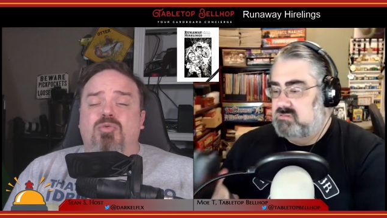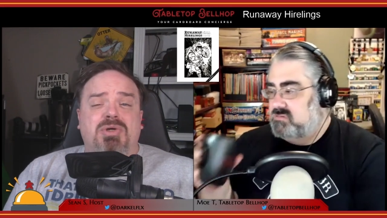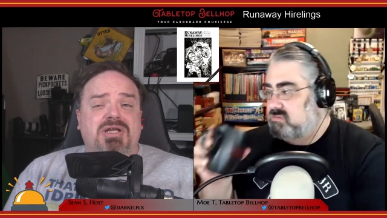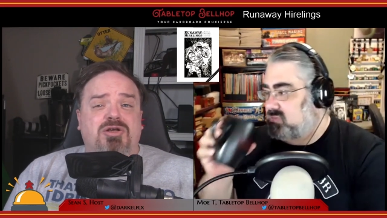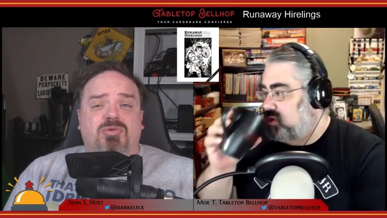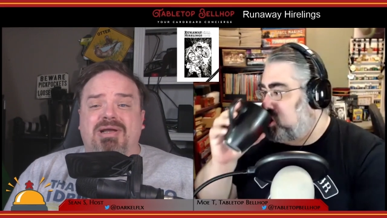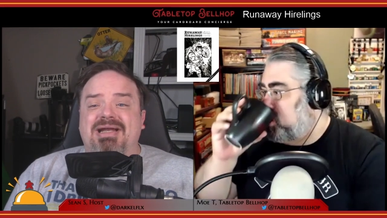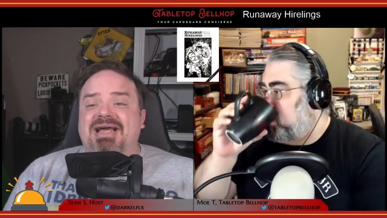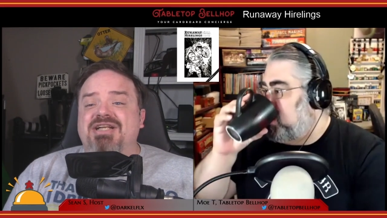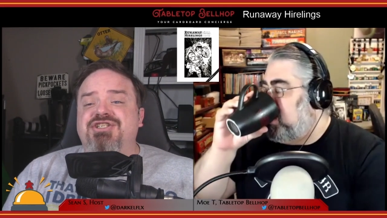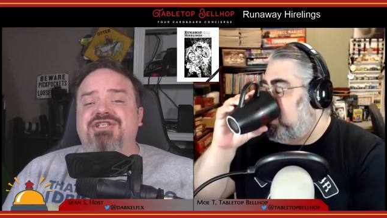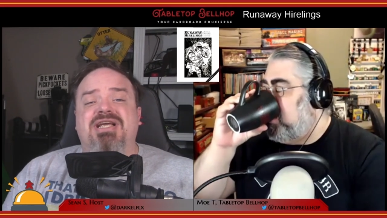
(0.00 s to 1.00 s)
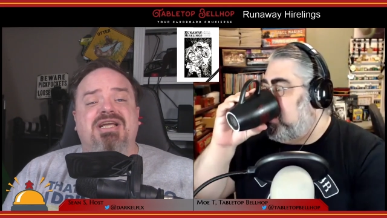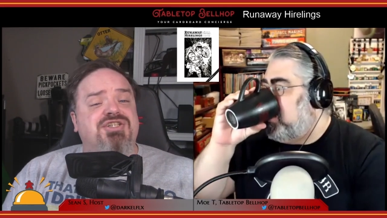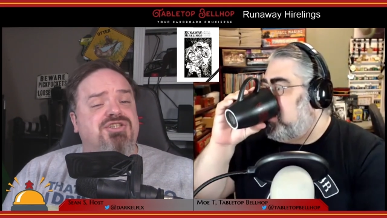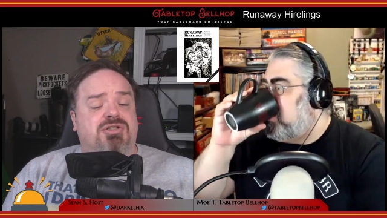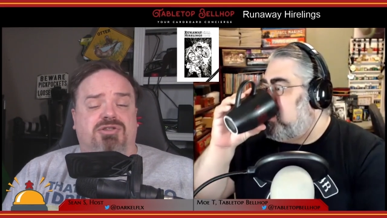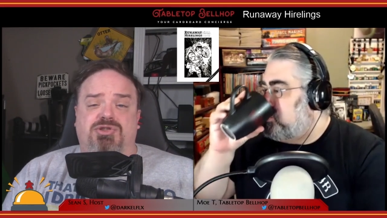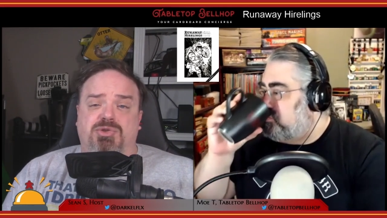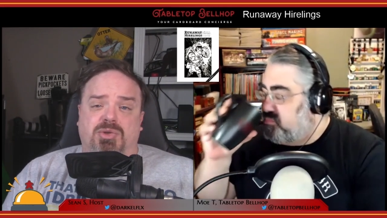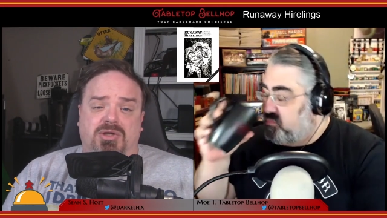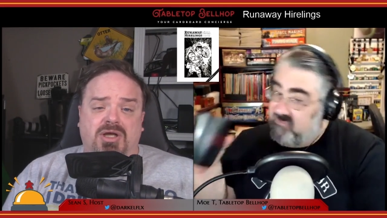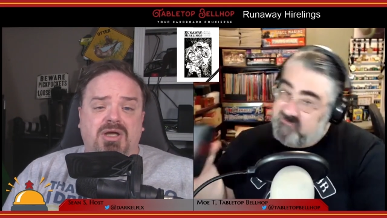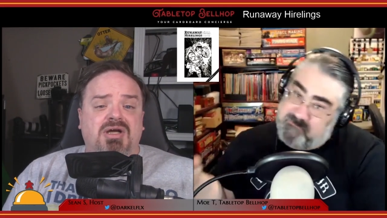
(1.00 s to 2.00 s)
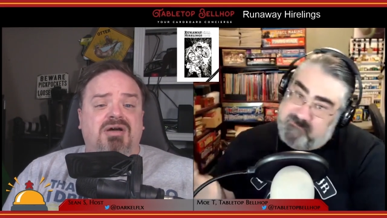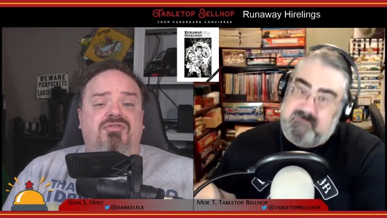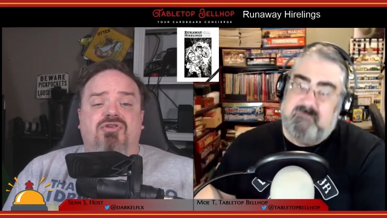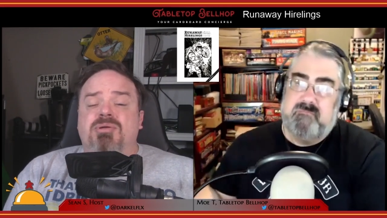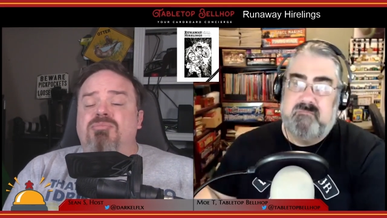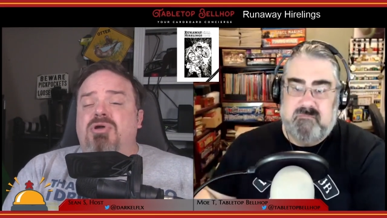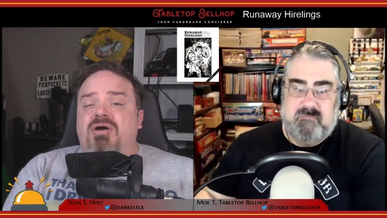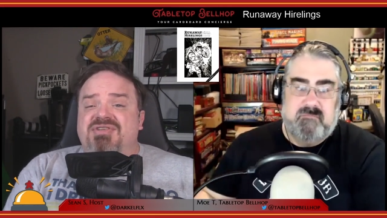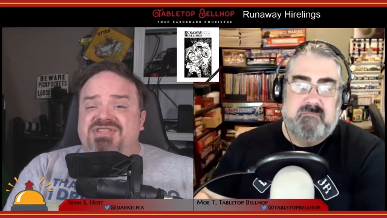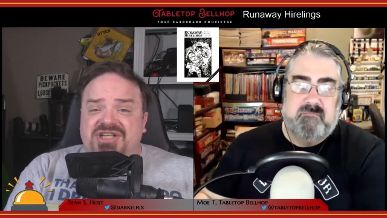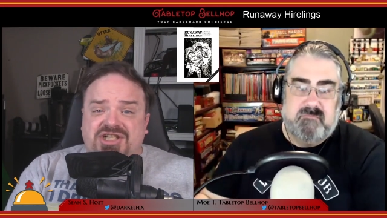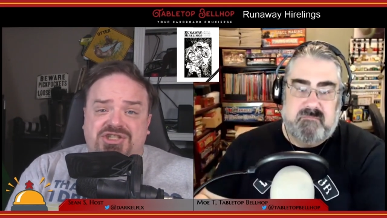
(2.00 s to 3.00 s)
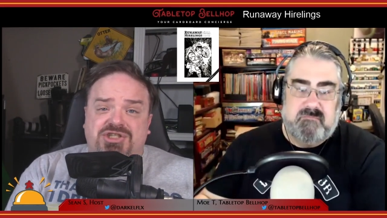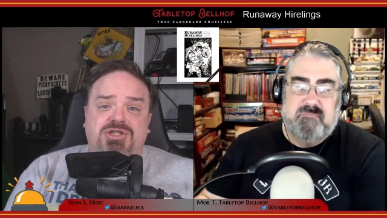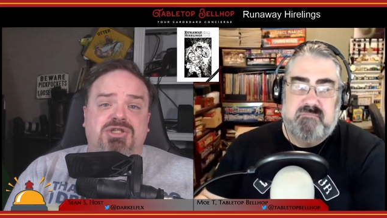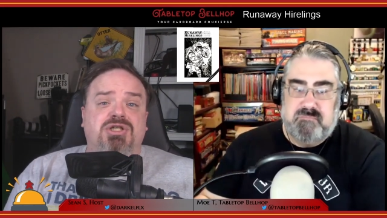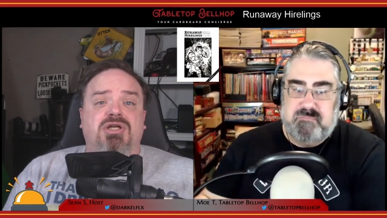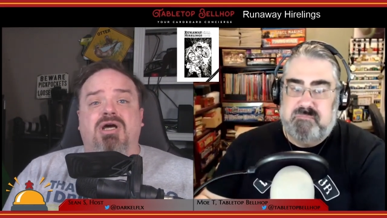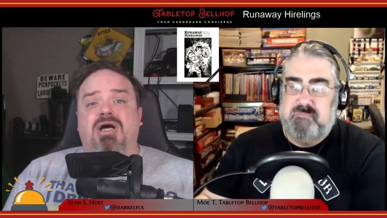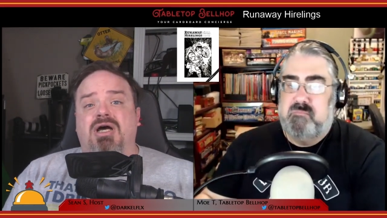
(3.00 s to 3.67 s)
Speaker 1: a really great educational tool mm-hmm. for improvisation